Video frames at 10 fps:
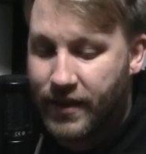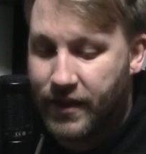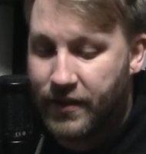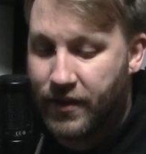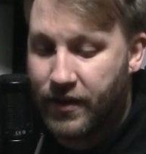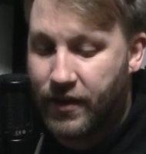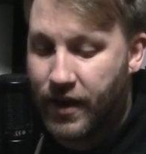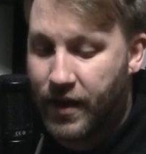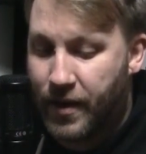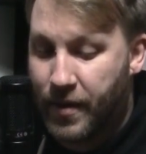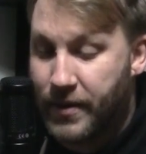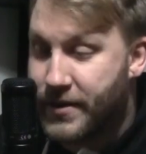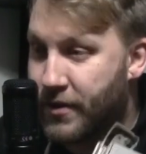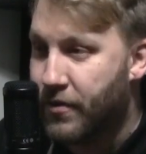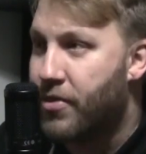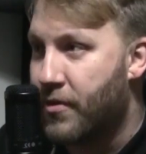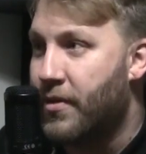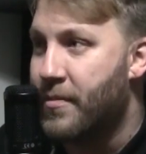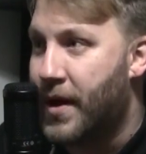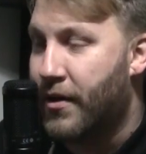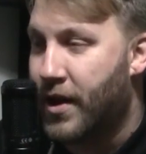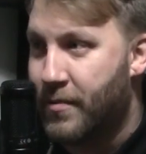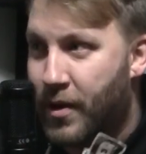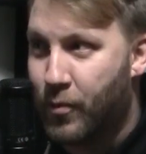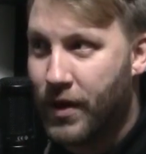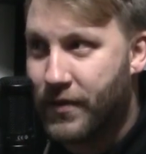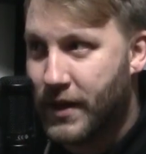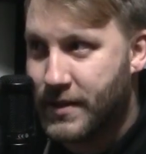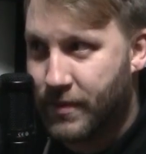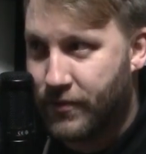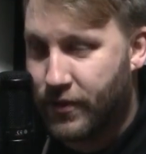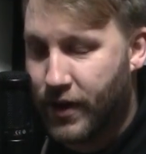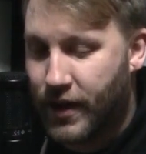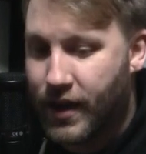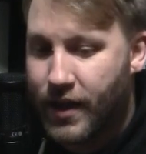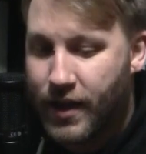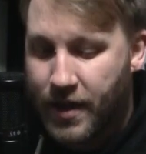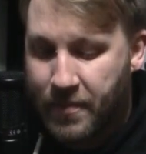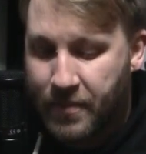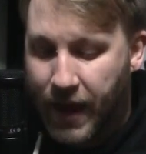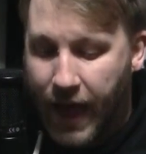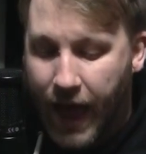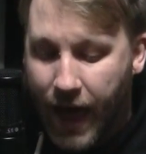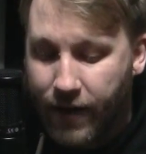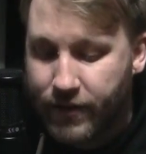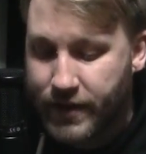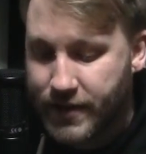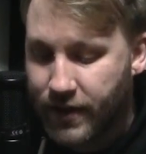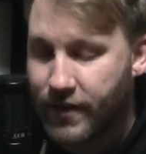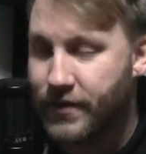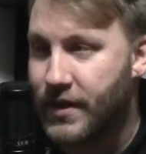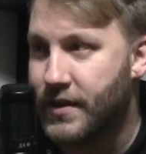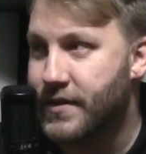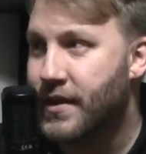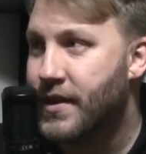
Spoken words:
These are, I don't throw them out, and my wife hates me for it. but I have a ton of these.